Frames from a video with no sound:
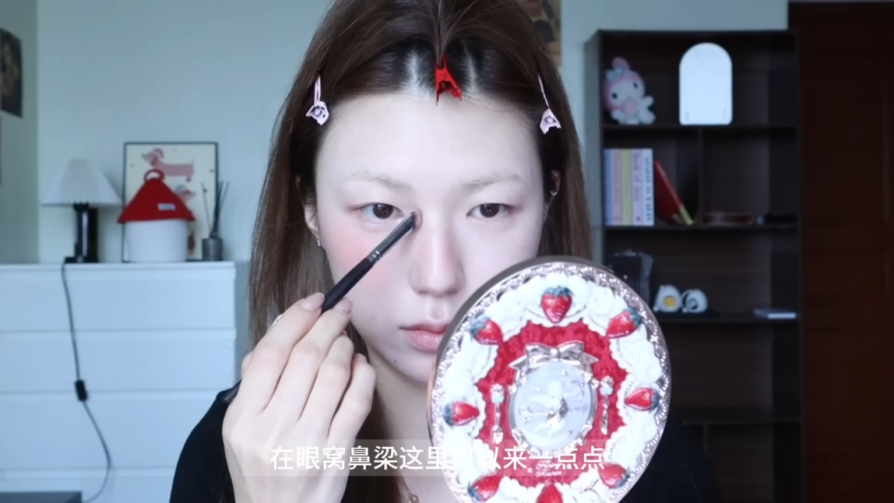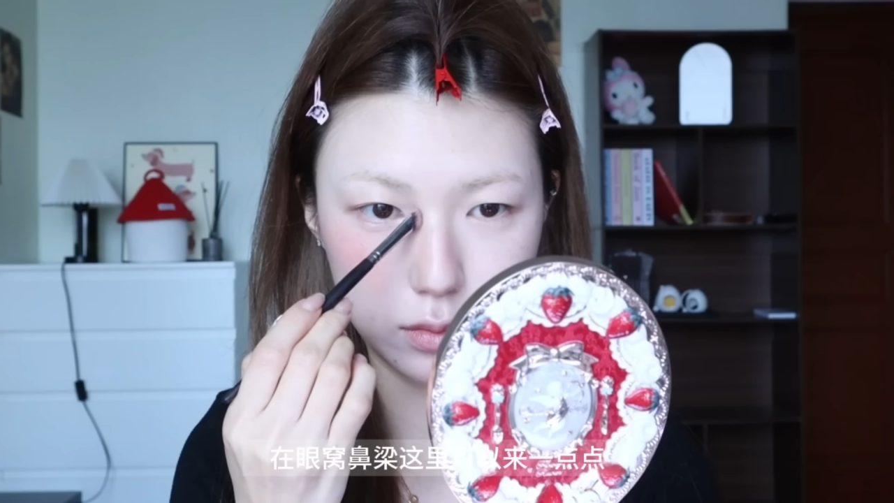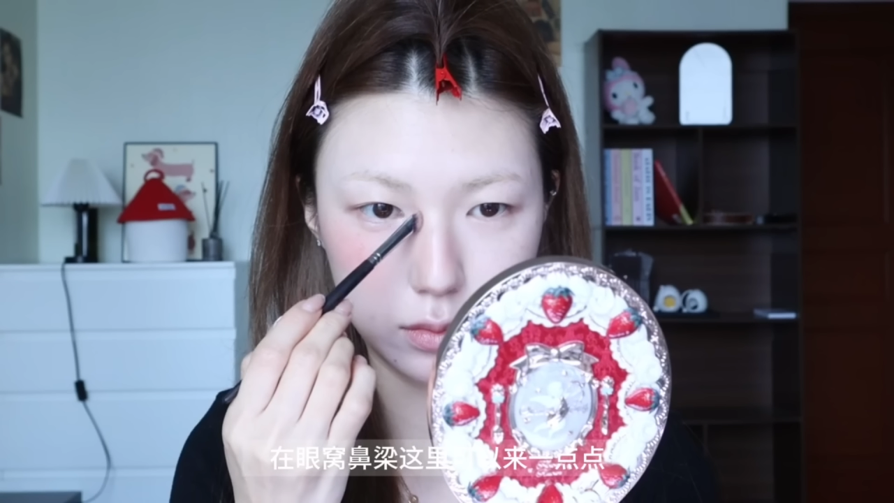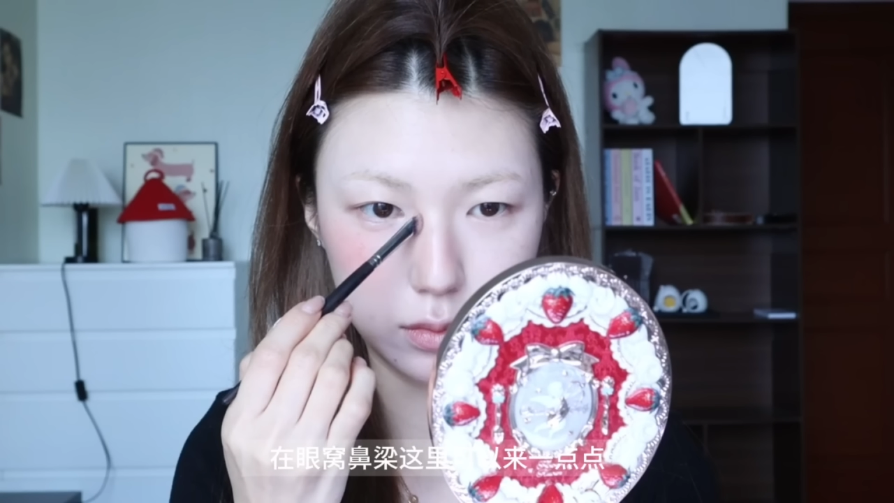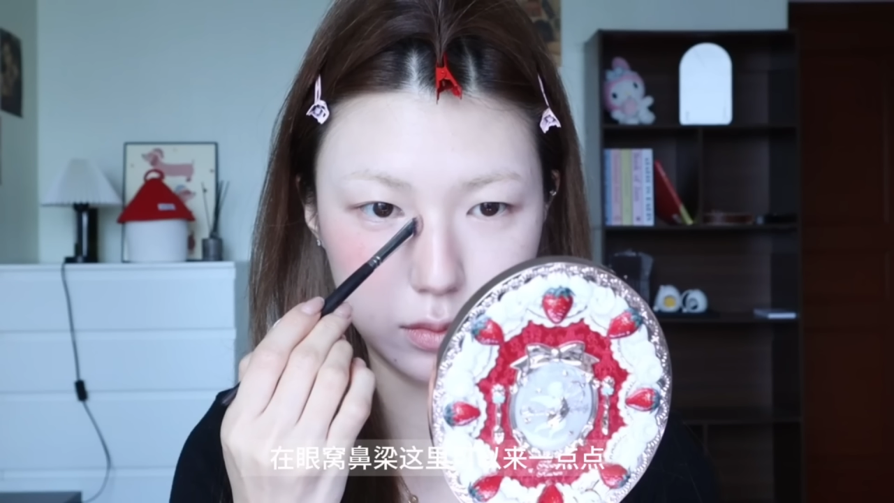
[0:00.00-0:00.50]

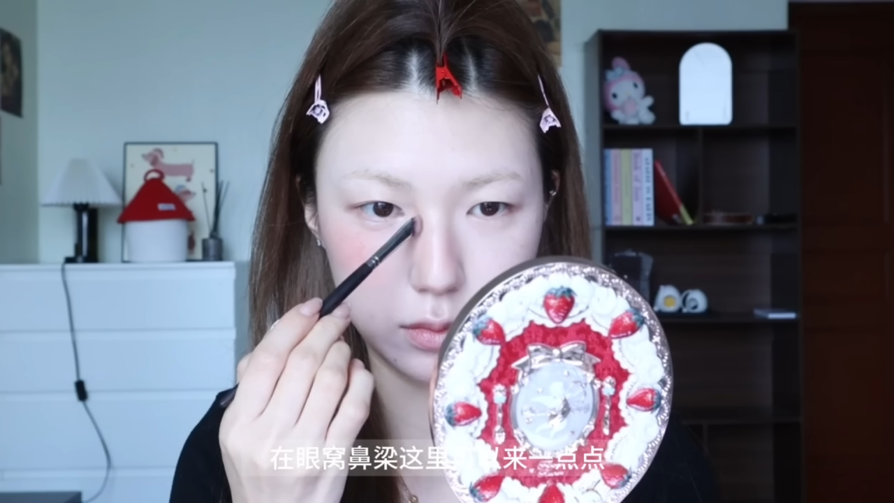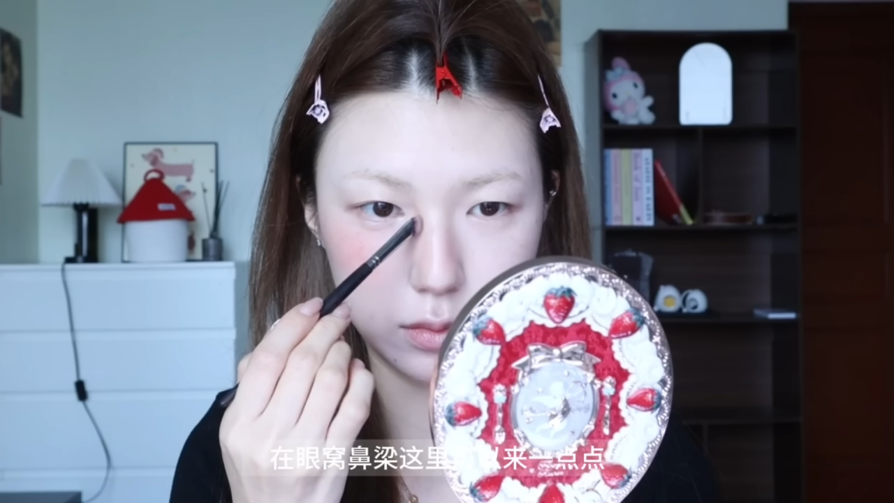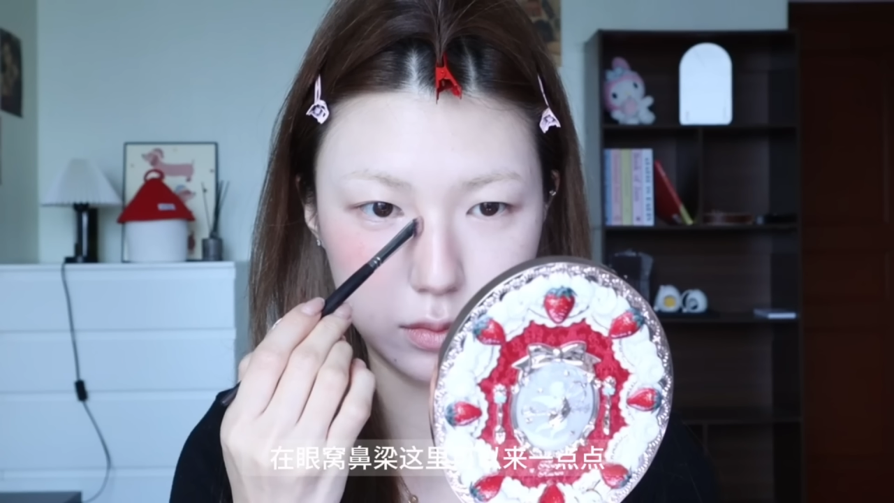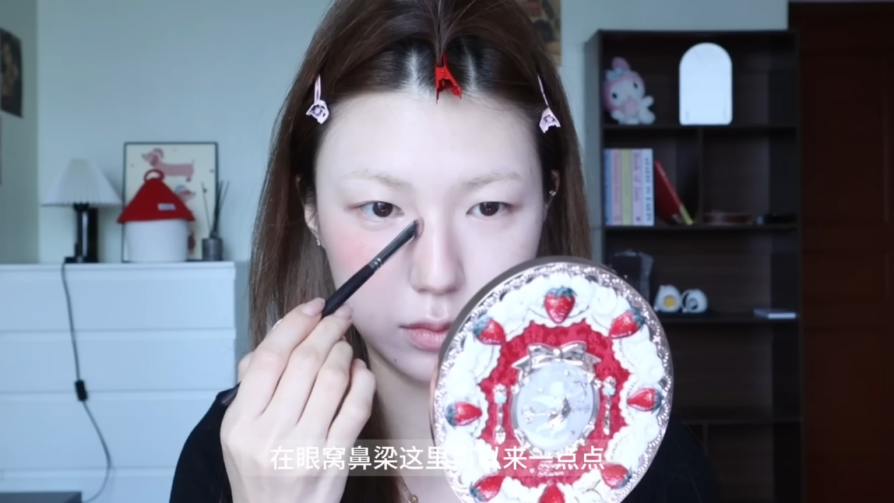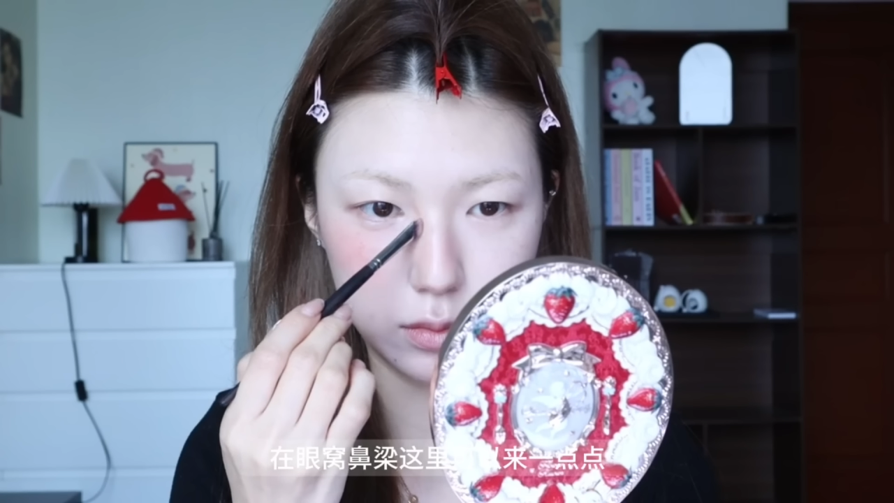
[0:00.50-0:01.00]
nose root
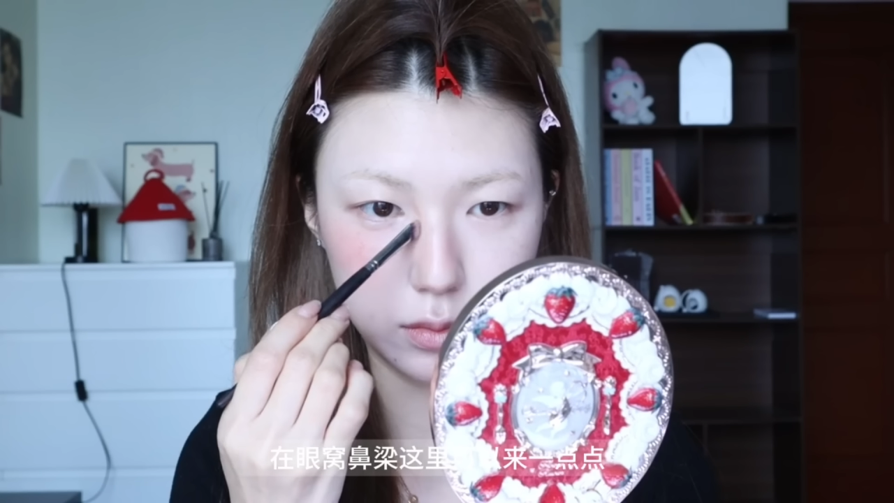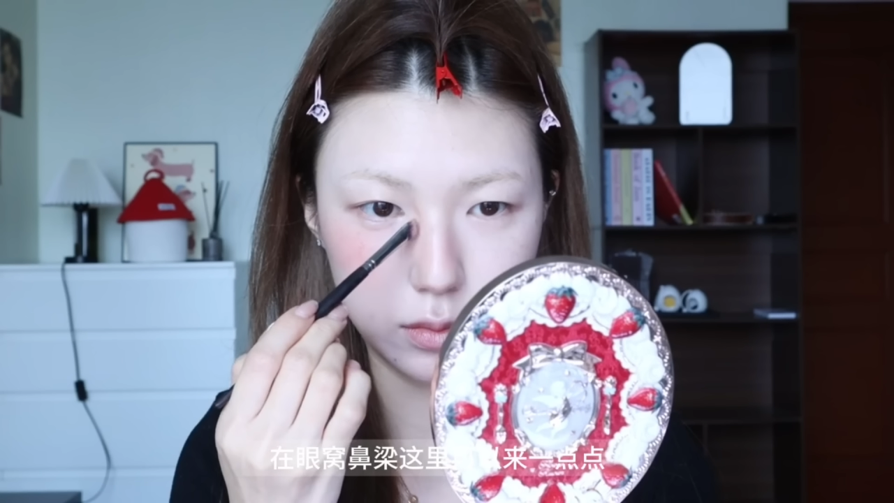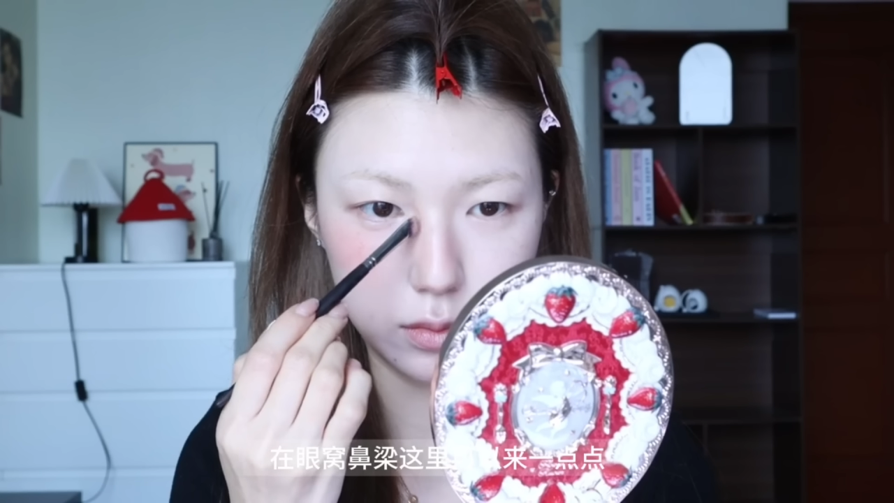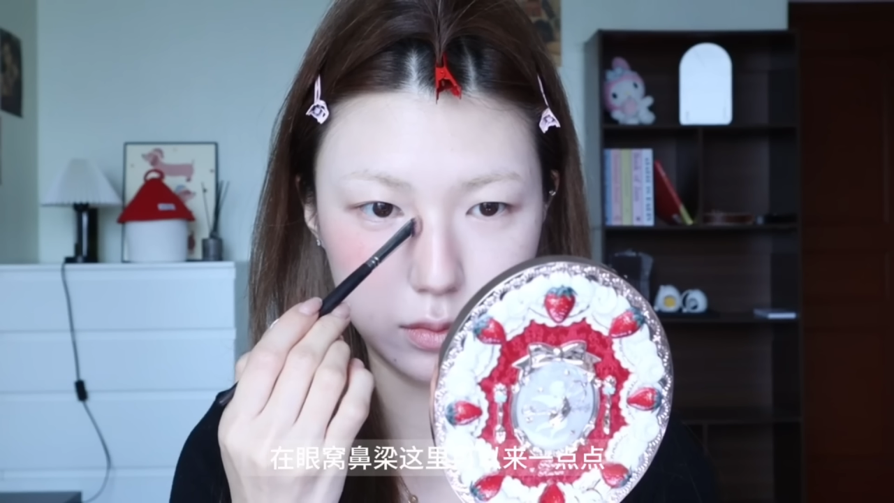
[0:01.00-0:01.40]
contour.